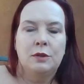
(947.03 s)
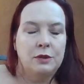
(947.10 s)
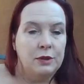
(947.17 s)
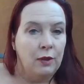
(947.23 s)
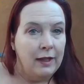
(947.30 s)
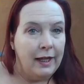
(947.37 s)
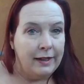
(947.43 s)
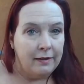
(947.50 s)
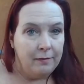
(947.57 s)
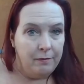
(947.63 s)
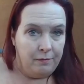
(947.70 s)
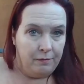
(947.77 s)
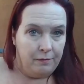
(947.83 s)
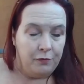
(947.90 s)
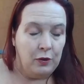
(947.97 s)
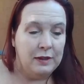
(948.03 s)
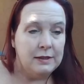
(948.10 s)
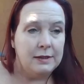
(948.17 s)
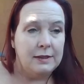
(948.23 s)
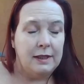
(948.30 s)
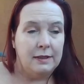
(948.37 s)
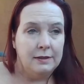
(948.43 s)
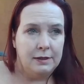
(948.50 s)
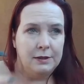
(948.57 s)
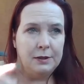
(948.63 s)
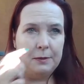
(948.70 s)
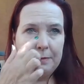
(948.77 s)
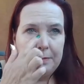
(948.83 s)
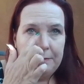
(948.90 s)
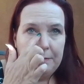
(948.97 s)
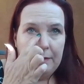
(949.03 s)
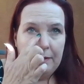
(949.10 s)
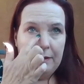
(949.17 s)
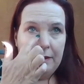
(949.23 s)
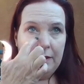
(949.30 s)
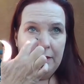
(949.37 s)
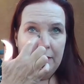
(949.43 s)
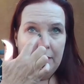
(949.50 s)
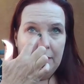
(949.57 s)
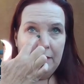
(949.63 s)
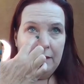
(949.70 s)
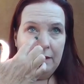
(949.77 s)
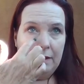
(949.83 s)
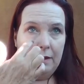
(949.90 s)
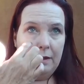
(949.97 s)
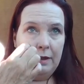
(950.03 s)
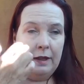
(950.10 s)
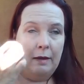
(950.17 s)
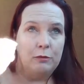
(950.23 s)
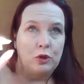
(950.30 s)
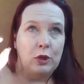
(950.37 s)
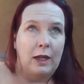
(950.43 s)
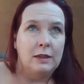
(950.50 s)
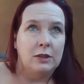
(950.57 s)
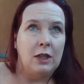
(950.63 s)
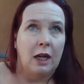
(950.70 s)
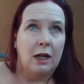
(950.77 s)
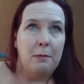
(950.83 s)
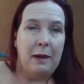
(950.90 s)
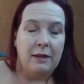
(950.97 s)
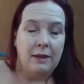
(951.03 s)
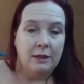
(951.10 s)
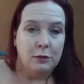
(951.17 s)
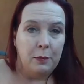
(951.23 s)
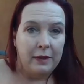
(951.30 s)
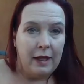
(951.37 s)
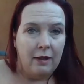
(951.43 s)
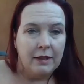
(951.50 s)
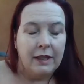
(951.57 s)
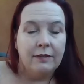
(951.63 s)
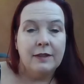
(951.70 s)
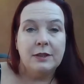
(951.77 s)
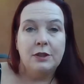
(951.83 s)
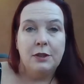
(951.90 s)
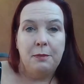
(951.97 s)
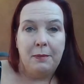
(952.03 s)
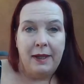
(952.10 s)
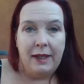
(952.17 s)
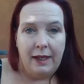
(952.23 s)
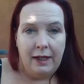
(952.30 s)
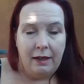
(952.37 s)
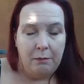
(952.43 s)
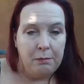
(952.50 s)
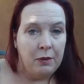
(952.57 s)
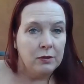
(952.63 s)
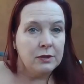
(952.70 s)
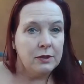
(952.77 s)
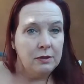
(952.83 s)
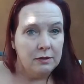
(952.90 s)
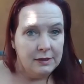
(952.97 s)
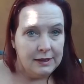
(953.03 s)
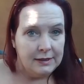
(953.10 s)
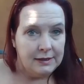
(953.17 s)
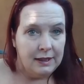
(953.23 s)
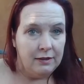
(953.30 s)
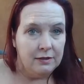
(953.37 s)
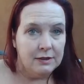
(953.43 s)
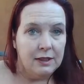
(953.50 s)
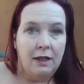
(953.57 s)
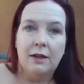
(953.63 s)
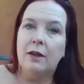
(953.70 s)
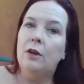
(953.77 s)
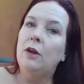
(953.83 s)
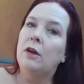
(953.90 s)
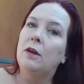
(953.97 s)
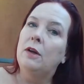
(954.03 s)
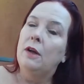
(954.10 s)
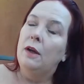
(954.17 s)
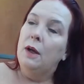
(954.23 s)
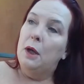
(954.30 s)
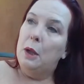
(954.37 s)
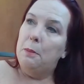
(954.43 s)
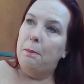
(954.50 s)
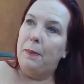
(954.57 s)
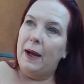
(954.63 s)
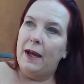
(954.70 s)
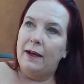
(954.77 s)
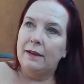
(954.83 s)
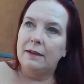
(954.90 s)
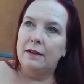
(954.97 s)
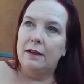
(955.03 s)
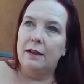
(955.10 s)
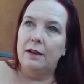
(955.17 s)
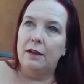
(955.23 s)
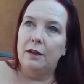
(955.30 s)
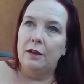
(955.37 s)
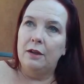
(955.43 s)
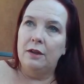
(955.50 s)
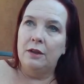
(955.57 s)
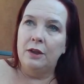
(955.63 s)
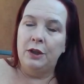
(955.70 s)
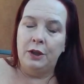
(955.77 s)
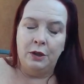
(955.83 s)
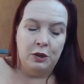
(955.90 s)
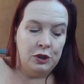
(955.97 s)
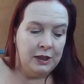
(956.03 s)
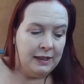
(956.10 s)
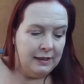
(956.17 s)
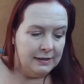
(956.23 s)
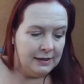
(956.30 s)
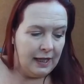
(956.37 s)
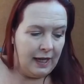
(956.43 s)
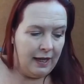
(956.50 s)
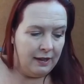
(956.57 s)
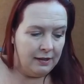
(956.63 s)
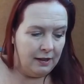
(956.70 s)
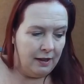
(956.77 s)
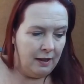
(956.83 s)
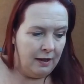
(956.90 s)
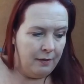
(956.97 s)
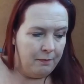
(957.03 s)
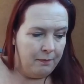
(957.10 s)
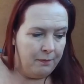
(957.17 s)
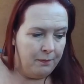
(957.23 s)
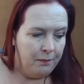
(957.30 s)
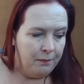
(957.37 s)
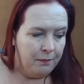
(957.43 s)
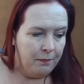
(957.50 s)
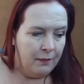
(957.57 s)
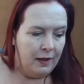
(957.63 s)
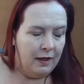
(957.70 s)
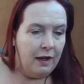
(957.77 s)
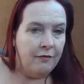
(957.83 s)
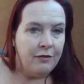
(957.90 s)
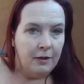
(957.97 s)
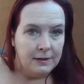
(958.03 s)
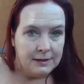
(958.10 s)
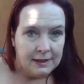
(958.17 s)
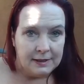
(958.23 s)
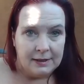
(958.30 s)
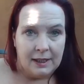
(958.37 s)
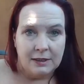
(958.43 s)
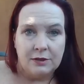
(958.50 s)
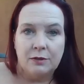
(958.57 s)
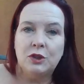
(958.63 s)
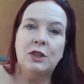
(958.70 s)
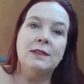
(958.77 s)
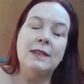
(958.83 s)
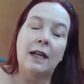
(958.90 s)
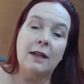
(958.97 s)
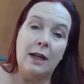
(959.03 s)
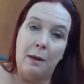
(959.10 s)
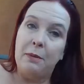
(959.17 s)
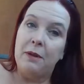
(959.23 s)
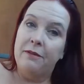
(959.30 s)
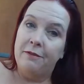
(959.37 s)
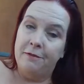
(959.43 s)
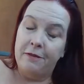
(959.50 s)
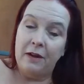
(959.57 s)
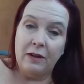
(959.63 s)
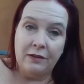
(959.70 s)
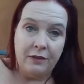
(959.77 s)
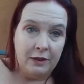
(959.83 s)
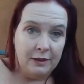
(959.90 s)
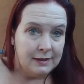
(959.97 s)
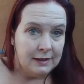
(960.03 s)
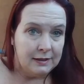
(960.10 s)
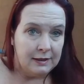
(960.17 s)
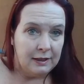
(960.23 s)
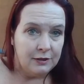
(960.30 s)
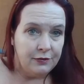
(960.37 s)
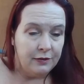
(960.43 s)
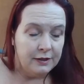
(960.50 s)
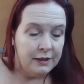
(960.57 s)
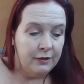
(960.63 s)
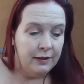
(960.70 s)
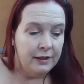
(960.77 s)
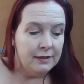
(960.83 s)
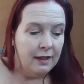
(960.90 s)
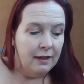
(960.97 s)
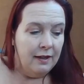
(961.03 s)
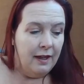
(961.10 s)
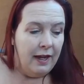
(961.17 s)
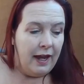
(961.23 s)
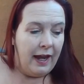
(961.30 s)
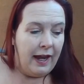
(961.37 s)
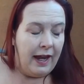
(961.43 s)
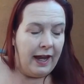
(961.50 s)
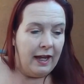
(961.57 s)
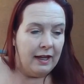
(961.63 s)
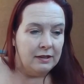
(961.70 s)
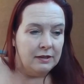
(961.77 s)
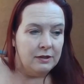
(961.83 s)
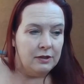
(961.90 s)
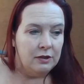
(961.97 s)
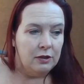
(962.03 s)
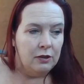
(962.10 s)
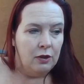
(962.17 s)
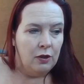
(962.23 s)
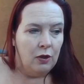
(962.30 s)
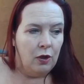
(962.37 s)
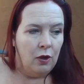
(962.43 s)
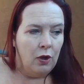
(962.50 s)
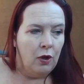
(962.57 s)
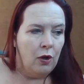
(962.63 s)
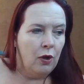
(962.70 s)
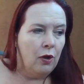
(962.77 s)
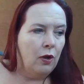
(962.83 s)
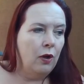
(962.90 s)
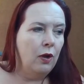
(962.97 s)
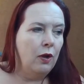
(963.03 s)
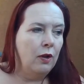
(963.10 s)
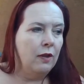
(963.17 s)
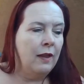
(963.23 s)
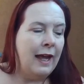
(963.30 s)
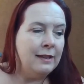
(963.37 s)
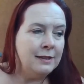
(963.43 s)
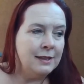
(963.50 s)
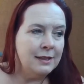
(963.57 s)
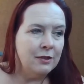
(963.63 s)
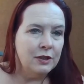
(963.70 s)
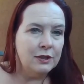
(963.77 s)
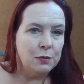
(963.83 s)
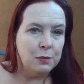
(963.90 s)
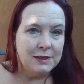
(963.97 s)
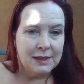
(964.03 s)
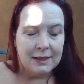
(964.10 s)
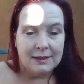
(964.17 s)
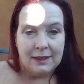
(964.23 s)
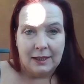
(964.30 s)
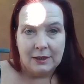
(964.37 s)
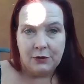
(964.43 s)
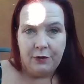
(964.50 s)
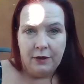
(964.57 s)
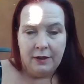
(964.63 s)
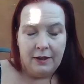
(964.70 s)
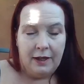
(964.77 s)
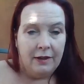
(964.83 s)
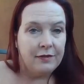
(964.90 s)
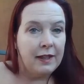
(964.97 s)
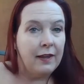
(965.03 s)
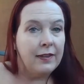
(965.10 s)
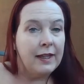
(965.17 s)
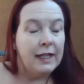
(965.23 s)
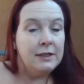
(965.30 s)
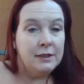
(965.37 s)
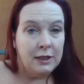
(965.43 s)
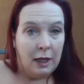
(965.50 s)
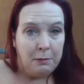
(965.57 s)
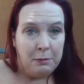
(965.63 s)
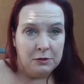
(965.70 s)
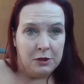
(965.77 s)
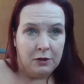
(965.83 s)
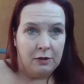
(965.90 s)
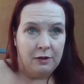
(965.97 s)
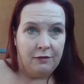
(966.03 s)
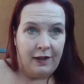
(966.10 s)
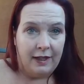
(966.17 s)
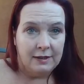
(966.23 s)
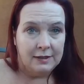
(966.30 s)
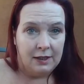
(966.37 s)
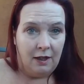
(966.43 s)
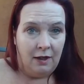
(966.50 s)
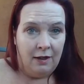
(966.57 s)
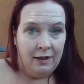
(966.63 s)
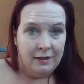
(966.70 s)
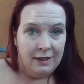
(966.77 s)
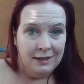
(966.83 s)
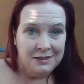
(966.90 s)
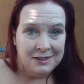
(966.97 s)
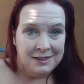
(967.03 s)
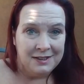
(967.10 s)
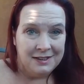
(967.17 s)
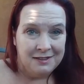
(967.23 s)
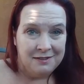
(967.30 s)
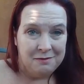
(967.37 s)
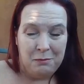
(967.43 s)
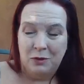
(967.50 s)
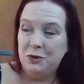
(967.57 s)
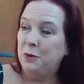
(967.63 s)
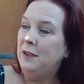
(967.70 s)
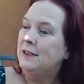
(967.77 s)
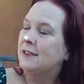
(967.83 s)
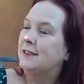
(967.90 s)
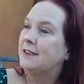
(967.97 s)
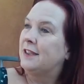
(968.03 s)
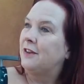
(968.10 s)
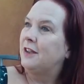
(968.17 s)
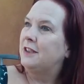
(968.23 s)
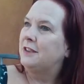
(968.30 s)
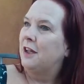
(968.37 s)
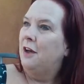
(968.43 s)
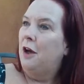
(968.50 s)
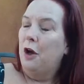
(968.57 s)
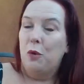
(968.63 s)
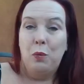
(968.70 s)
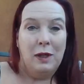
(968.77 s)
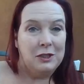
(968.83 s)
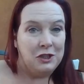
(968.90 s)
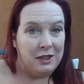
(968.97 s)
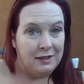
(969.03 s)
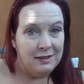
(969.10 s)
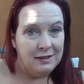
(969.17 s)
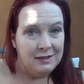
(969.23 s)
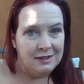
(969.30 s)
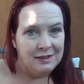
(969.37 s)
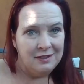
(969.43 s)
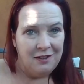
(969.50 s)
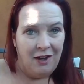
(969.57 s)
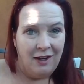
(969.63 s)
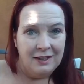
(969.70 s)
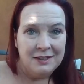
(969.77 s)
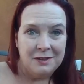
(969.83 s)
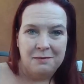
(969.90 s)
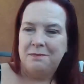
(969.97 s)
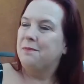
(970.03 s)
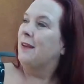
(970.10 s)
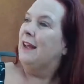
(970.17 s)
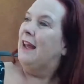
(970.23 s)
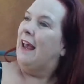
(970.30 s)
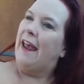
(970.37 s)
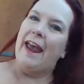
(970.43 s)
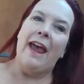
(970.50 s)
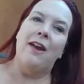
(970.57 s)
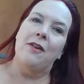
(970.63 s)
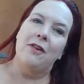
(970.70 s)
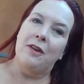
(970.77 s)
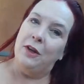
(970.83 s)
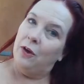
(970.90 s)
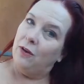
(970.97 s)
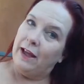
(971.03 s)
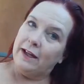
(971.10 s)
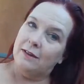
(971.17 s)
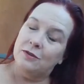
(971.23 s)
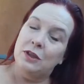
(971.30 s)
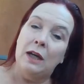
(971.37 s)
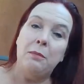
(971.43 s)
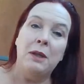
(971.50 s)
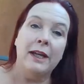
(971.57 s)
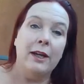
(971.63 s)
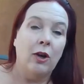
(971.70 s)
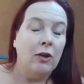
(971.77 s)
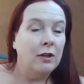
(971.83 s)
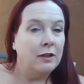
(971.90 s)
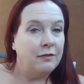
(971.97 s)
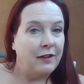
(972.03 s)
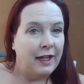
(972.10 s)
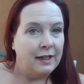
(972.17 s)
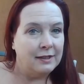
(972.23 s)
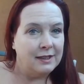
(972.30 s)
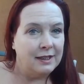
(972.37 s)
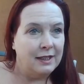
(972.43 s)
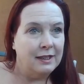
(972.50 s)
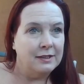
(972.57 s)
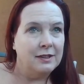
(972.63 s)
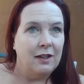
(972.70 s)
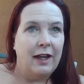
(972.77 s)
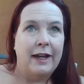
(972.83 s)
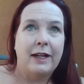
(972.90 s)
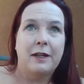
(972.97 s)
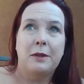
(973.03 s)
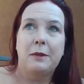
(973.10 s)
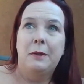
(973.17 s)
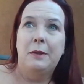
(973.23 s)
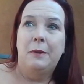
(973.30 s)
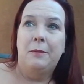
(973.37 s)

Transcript: so, like, for instance, and I'm trying to talk about this without giving too many personal details on her, but she has had um, a very successful, she's had a couple of very, successful series. And her last series was successful enough that they doubled her advance on this most recent series, which is awesome. And, you know, like doubling her advance is like